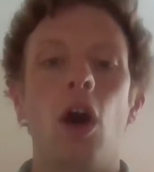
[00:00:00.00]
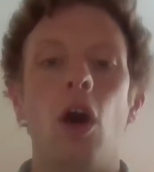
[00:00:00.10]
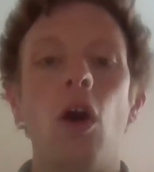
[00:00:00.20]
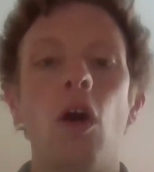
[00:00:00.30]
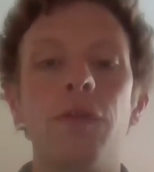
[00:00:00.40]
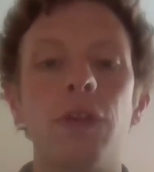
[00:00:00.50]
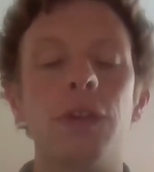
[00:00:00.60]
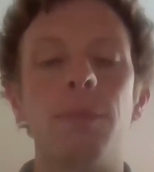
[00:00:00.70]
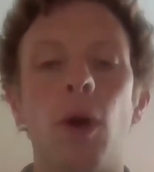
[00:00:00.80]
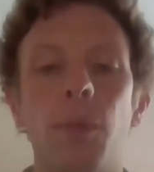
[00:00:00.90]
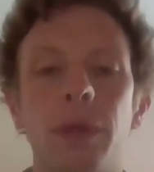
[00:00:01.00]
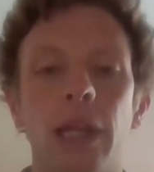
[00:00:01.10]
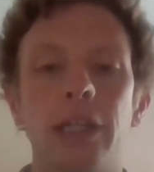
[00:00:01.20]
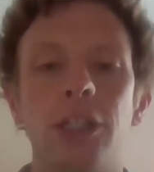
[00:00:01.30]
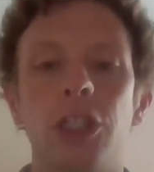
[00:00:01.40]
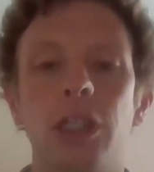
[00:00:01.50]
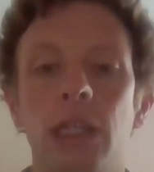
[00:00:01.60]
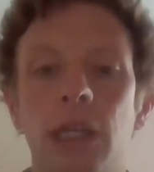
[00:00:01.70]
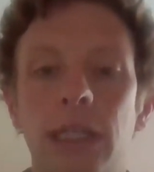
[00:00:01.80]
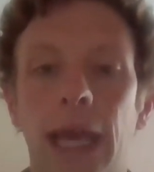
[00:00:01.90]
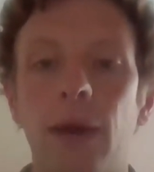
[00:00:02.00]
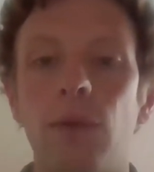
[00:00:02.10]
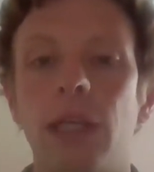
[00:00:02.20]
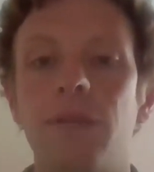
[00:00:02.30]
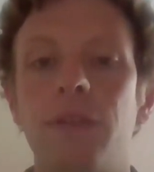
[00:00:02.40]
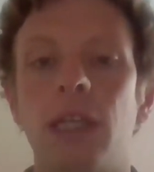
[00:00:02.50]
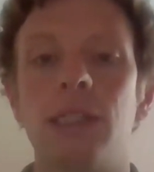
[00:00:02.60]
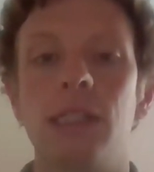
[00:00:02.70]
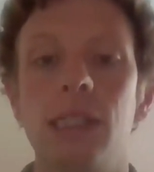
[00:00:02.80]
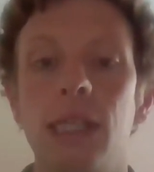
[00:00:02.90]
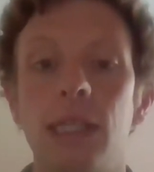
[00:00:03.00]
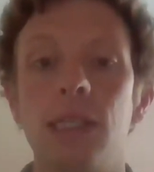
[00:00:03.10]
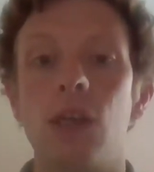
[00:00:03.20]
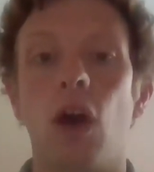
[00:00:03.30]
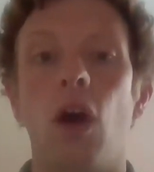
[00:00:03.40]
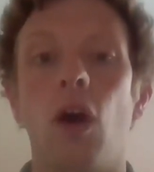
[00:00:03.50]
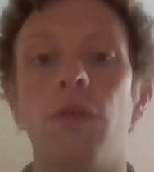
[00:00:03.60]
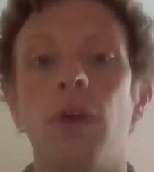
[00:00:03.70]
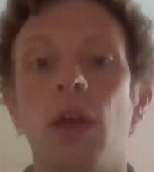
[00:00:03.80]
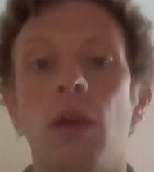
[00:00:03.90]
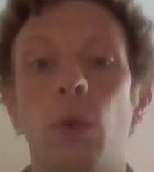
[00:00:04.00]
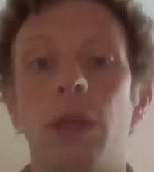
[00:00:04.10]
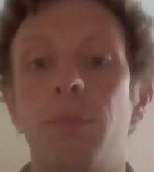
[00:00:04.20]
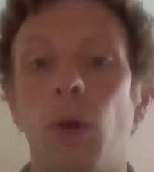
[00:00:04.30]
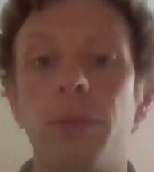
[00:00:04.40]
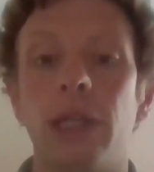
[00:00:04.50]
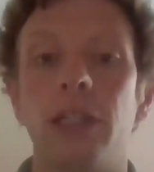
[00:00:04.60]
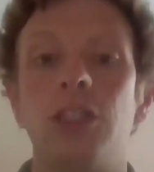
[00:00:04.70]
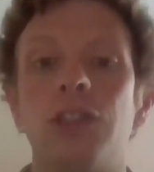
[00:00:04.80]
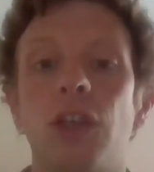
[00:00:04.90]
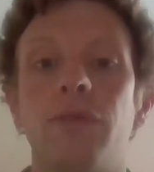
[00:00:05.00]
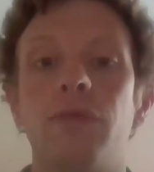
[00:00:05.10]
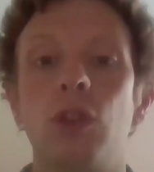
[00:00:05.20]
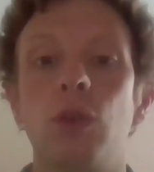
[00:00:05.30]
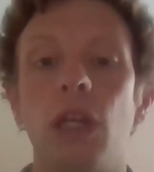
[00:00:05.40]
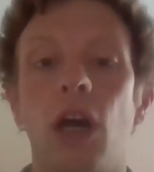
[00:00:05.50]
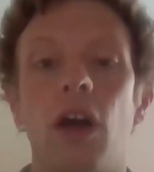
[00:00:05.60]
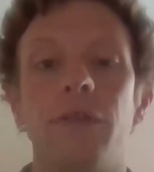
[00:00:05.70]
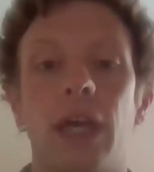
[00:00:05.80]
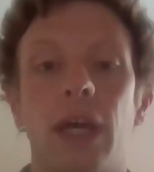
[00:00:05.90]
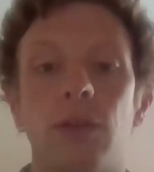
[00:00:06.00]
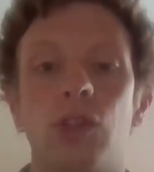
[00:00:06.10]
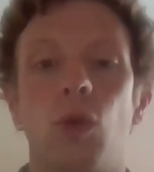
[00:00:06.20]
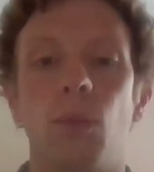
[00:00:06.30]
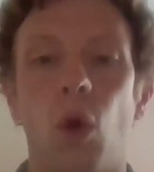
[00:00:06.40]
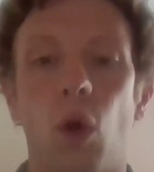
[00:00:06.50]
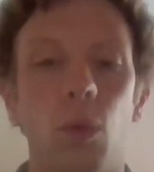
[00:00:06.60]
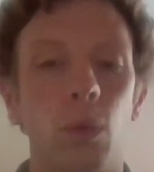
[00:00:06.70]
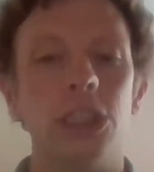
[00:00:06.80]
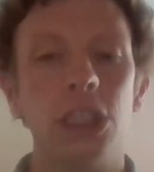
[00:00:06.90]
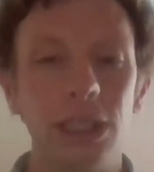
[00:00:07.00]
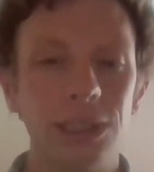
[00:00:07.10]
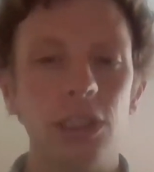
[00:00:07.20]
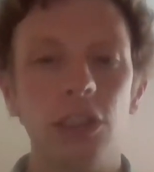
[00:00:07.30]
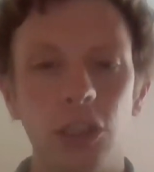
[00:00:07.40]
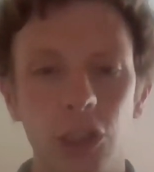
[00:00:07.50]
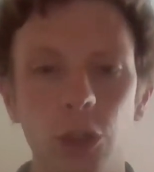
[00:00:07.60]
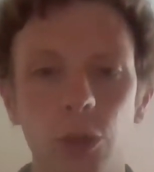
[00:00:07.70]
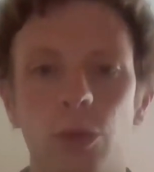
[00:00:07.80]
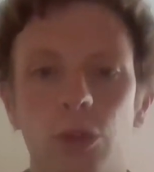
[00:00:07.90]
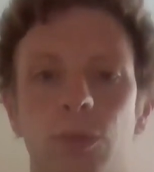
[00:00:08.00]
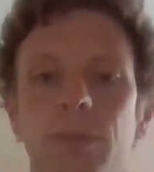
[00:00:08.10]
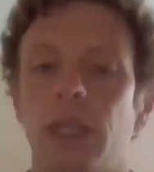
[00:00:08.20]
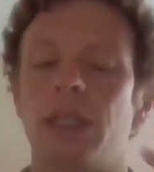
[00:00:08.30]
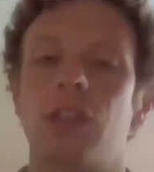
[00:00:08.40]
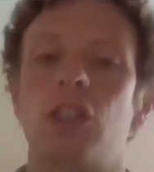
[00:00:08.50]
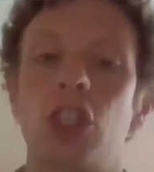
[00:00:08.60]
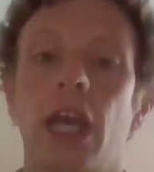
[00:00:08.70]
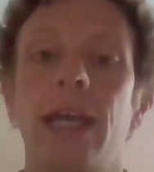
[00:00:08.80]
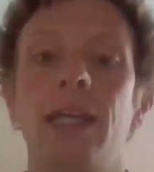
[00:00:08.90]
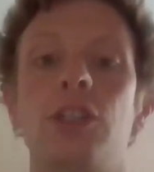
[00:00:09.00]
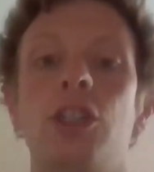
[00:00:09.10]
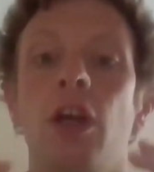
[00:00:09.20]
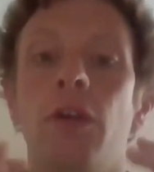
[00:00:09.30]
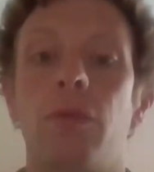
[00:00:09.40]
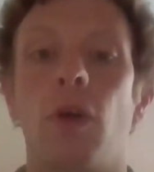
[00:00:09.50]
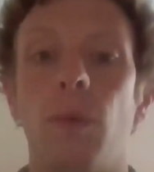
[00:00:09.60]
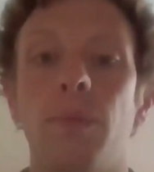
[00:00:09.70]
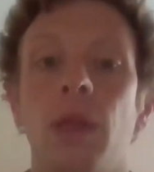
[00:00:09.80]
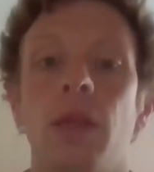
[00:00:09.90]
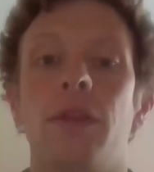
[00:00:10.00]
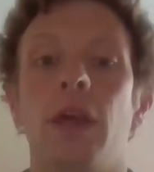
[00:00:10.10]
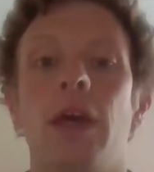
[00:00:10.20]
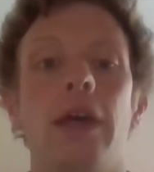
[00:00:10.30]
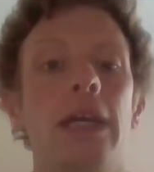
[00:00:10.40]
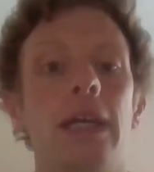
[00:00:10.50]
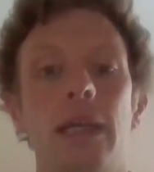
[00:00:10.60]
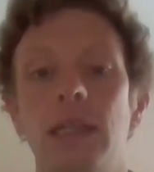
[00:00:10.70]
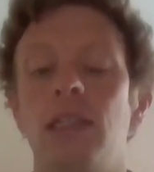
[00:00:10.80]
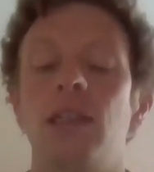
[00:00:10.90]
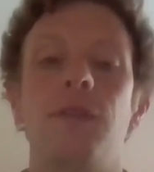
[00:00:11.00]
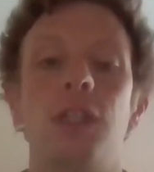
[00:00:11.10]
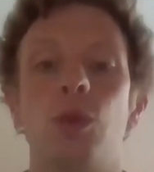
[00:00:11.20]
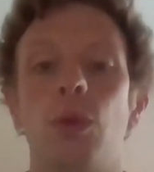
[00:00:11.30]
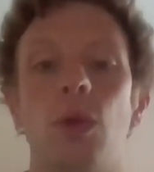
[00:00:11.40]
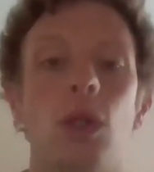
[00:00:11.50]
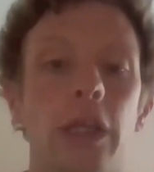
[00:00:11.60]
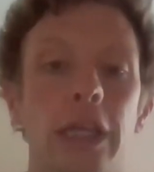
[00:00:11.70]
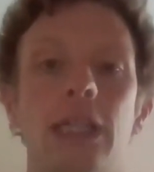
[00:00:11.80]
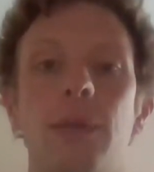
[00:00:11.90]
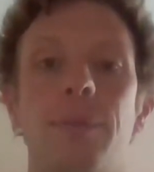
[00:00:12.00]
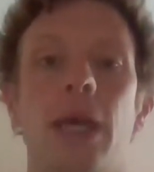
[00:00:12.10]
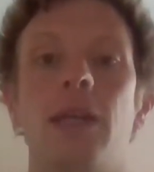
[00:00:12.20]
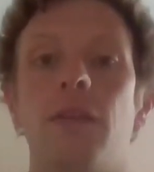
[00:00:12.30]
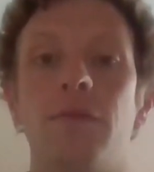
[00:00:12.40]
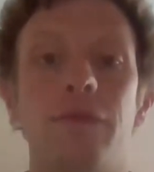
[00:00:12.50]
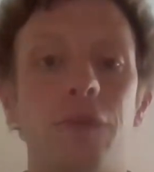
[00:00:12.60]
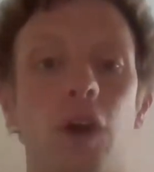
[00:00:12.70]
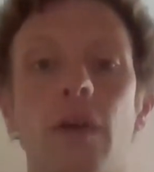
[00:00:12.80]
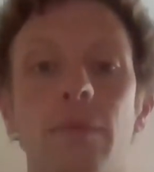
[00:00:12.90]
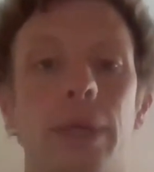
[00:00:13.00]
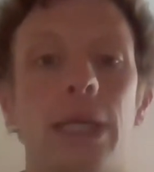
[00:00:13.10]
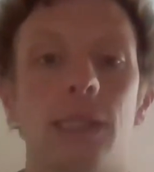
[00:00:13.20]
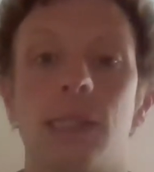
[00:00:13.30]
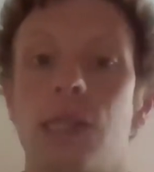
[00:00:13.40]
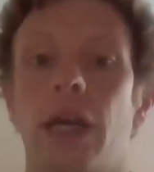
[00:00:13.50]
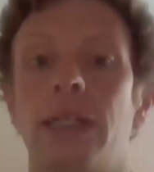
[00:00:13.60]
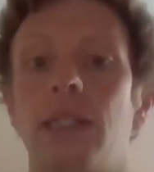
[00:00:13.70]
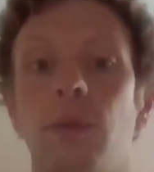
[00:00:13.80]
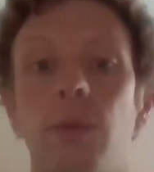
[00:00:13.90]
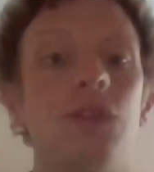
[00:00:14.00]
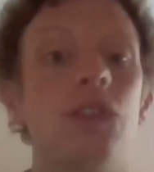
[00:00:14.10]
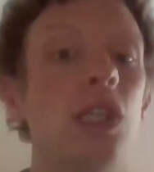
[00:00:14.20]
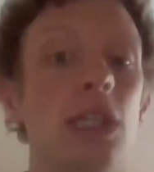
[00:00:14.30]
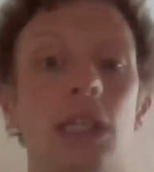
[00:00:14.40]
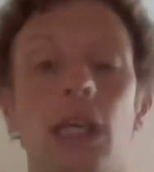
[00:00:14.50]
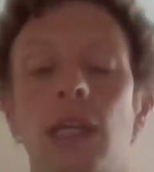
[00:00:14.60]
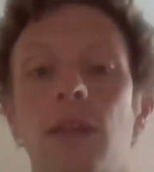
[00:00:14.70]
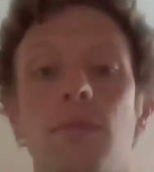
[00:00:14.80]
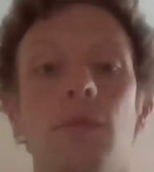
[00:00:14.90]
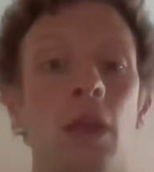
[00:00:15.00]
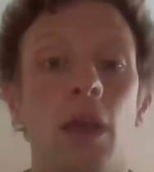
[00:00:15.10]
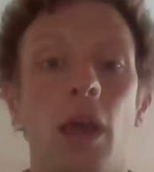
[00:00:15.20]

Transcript: of the population now lived in cities with populations of 2,500 or more, which isn't huge, but it's a change from the individual, independent, farm-based society that we've seen in